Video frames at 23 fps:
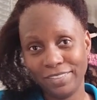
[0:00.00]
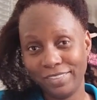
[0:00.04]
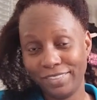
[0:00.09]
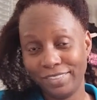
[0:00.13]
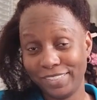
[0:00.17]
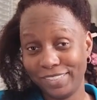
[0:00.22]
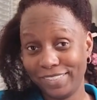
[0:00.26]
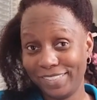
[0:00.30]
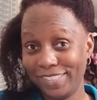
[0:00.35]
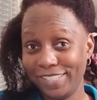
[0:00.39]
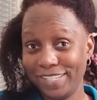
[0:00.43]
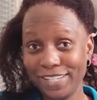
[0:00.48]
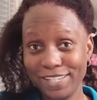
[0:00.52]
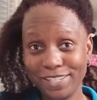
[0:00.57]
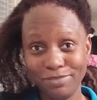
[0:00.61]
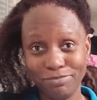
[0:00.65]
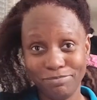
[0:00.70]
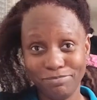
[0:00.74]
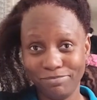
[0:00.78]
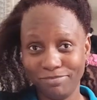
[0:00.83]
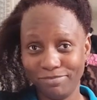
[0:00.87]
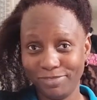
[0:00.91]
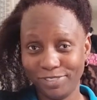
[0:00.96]
That's it.
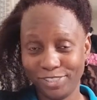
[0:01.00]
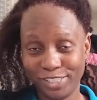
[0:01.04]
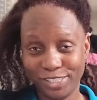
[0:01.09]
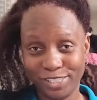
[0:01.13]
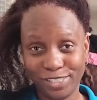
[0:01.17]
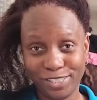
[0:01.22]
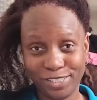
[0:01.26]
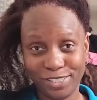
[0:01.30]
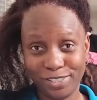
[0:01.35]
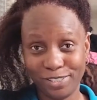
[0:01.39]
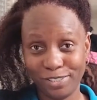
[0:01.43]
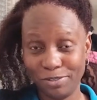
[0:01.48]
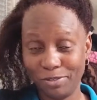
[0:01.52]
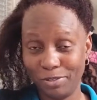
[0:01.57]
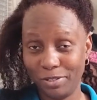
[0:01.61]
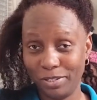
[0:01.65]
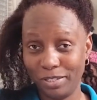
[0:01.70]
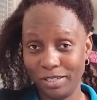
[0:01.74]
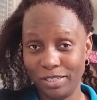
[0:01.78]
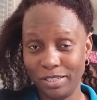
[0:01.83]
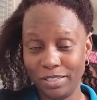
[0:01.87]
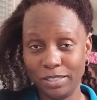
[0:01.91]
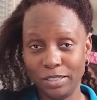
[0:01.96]
Just
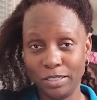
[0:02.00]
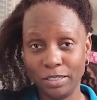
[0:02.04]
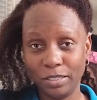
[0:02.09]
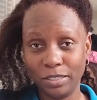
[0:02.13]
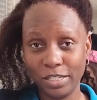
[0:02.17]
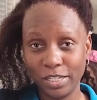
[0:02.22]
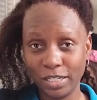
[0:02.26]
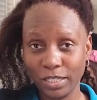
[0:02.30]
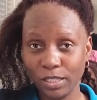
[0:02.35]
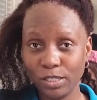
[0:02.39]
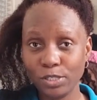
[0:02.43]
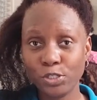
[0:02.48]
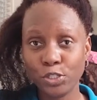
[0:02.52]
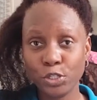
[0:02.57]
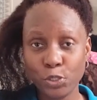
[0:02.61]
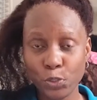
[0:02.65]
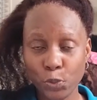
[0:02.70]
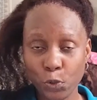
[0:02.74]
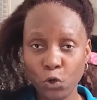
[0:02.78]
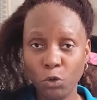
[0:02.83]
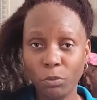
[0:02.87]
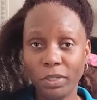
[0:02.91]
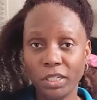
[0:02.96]
little to
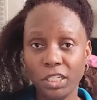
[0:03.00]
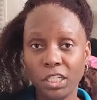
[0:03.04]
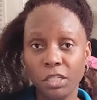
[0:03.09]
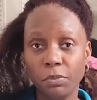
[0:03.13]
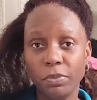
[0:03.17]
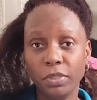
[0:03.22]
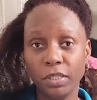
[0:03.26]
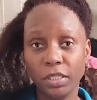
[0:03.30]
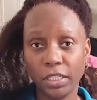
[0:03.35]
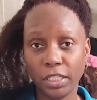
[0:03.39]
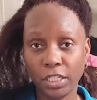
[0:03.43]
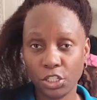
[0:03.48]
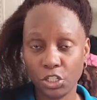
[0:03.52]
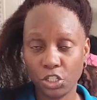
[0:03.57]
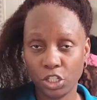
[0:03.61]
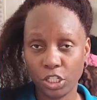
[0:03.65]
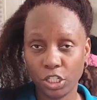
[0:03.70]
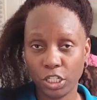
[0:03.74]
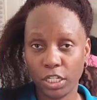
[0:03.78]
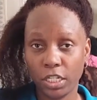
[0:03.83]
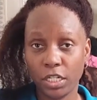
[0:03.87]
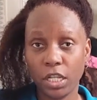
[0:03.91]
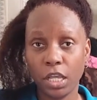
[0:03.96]
no
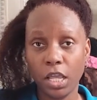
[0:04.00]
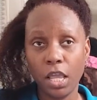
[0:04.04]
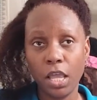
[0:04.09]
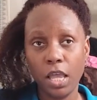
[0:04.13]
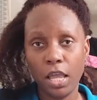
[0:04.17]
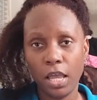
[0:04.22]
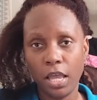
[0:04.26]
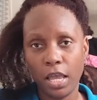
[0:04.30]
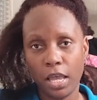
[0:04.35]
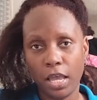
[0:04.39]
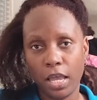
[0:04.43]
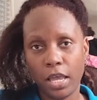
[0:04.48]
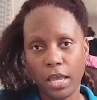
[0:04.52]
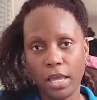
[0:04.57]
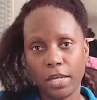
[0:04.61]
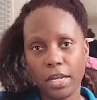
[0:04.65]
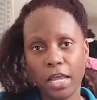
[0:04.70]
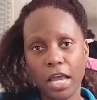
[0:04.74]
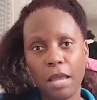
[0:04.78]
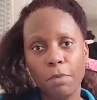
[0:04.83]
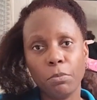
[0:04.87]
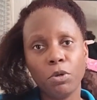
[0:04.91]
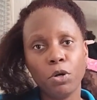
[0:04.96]
manipulation. And
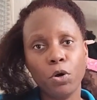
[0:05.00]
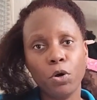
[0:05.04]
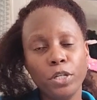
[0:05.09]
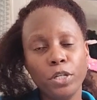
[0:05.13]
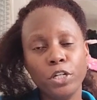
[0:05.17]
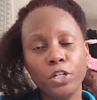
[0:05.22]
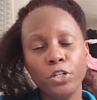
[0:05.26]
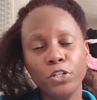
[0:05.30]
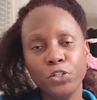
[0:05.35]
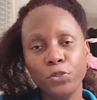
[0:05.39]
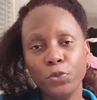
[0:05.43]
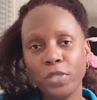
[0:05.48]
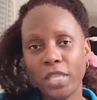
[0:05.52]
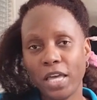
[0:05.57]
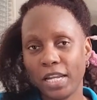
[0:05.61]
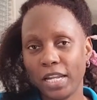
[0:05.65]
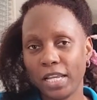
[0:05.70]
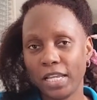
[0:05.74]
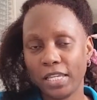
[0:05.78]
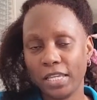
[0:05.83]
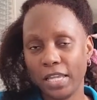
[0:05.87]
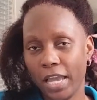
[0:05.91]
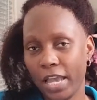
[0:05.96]
I'm to do that
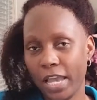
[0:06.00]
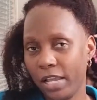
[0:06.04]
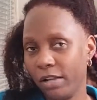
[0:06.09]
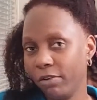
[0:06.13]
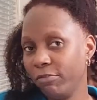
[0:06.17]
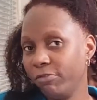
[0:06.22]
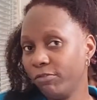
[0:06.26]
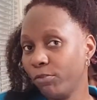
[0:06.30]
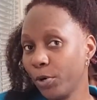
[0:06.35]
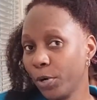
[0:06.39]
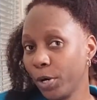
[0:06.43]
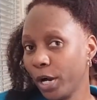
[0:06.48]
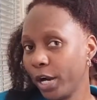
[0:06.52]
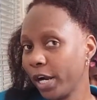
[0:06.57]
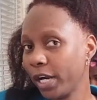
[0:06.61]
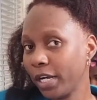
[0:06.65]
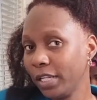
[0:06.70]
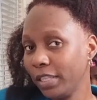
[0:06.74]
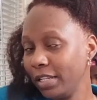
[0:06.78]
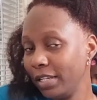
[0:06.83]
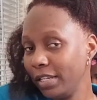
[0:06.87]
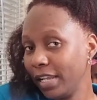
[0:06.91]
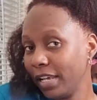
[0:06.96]
again
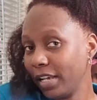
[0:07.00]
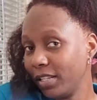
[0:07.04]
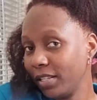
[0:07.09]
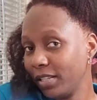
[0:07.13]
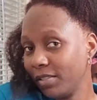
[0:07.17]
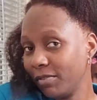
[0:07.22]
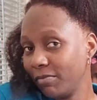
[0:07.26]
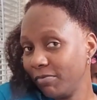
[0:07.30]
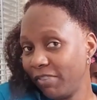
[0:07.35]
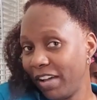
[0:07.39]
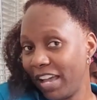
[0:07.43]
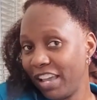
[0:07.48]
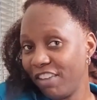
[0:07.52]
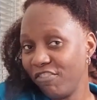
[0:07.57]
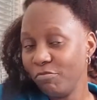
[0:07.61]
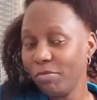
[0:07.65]
for the next 5